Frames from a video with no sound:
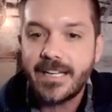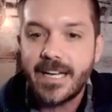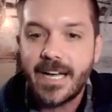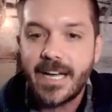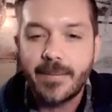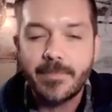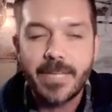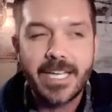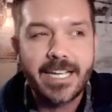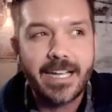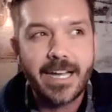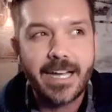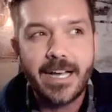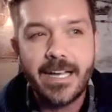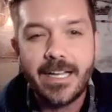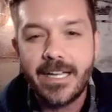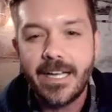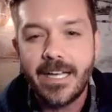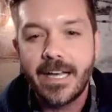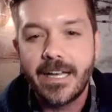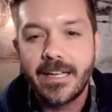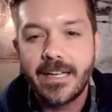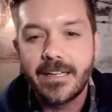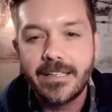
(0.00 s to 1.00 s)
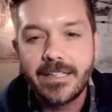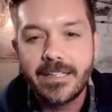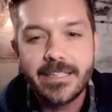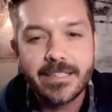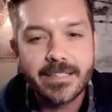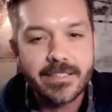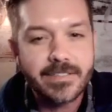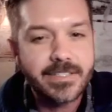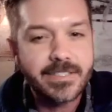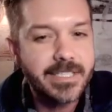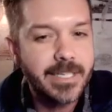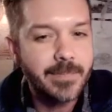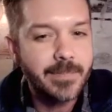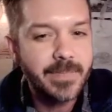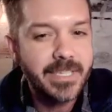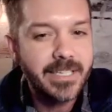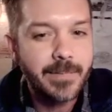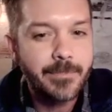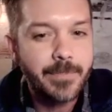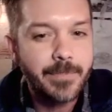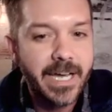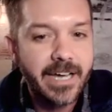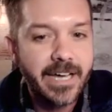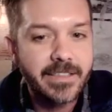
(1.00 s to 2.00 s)
I'm like, there's something
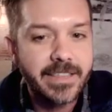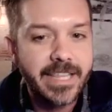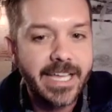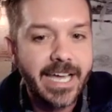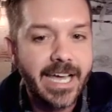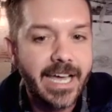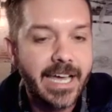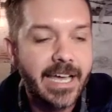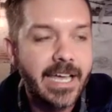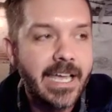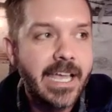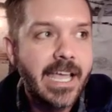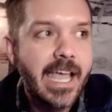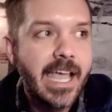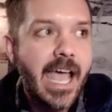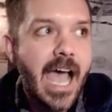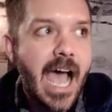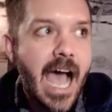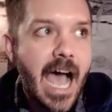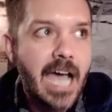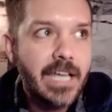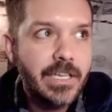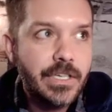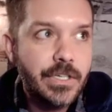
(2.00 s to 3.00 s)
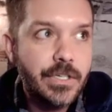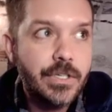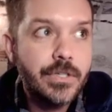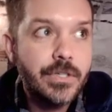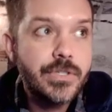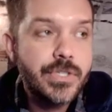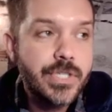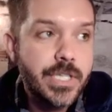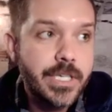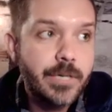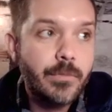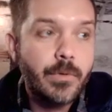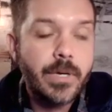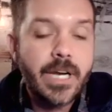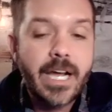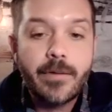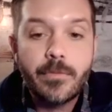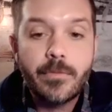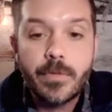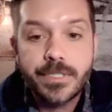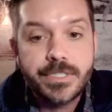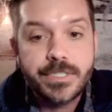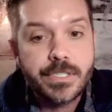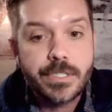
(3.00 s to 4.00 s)
about that. Usually what I
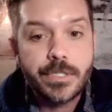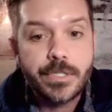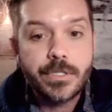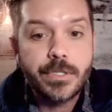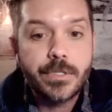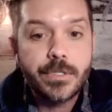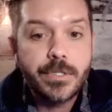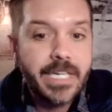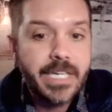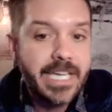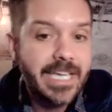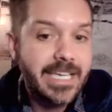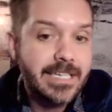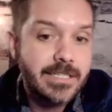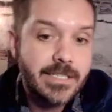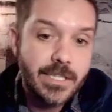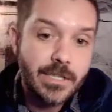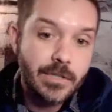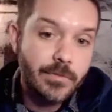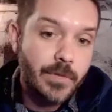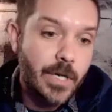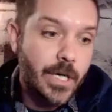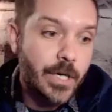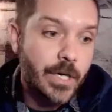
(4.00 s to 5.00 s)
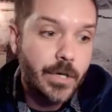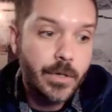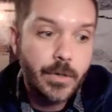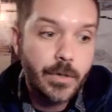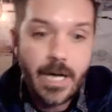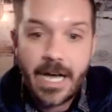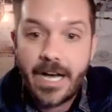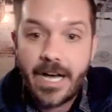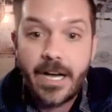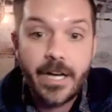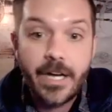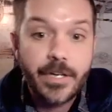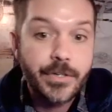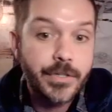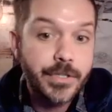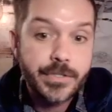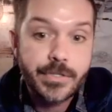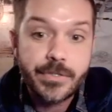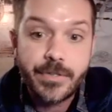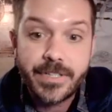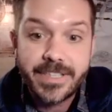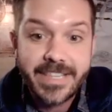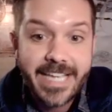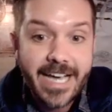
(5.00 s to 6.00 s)
will do is throw $100
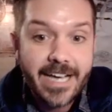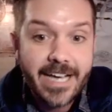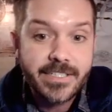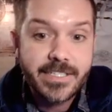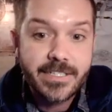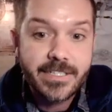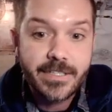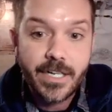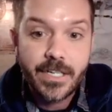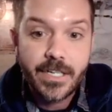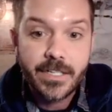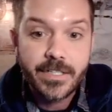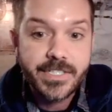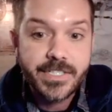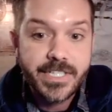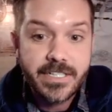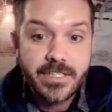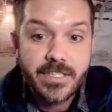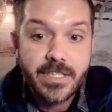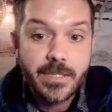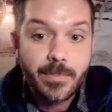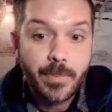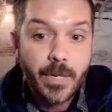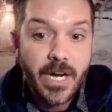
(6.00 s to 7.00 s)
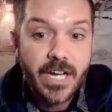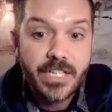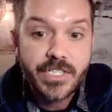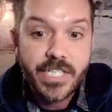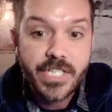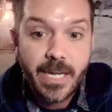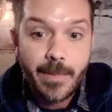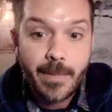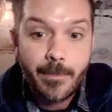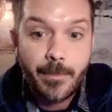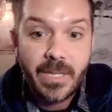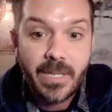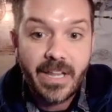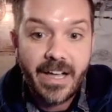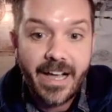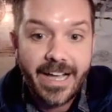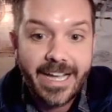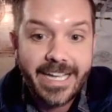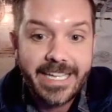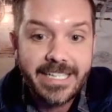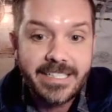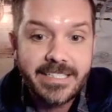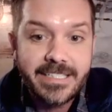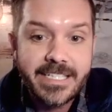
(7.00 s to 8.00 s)
to $1,000 into the project
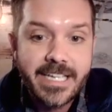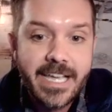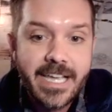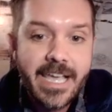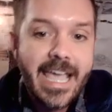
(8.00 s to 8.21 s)
blind,